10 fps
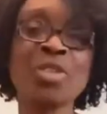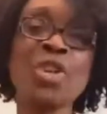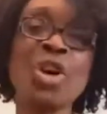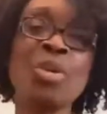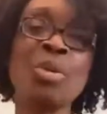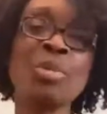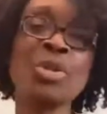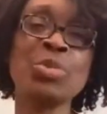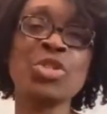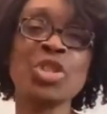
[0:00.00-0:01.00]
know,
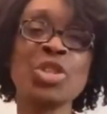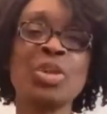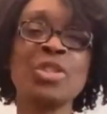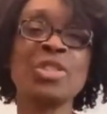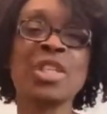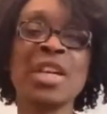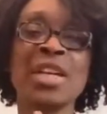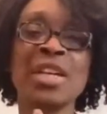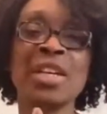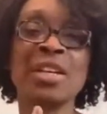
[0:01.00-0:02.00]
we just want to
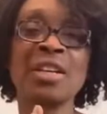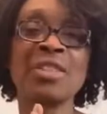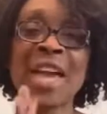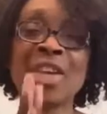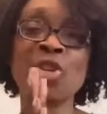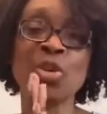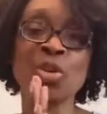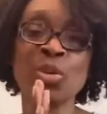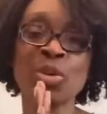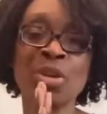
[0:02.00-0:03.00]
say thank you.